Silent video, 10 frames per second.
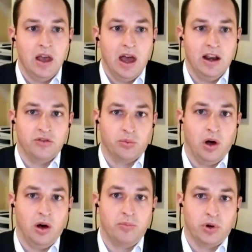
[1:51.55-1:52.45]
and as
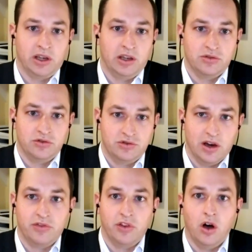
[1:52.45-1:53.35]
well bringing
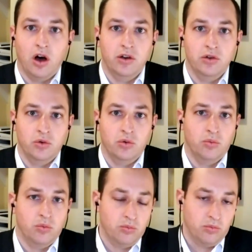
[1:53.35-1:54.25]
Jeff Dawn,
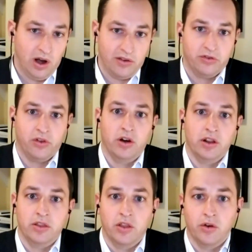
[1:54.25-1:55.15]
who I
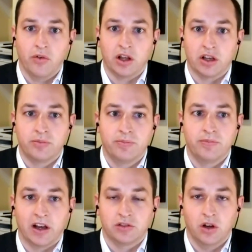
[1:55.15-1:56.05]
started the Novonix
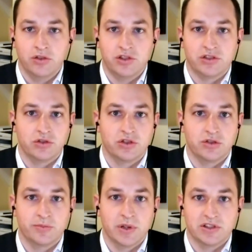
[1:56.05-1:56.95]
Technology
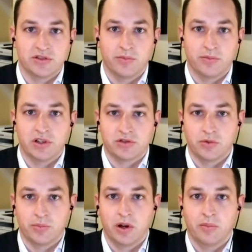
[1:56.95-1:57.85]
Solutions business from his
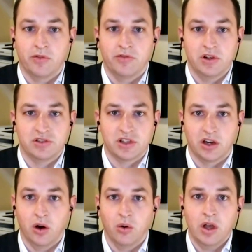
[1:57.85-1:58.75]
group a number of years
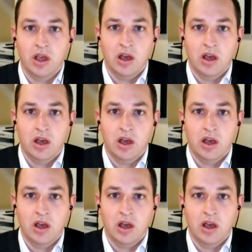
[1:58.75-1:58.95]
ago,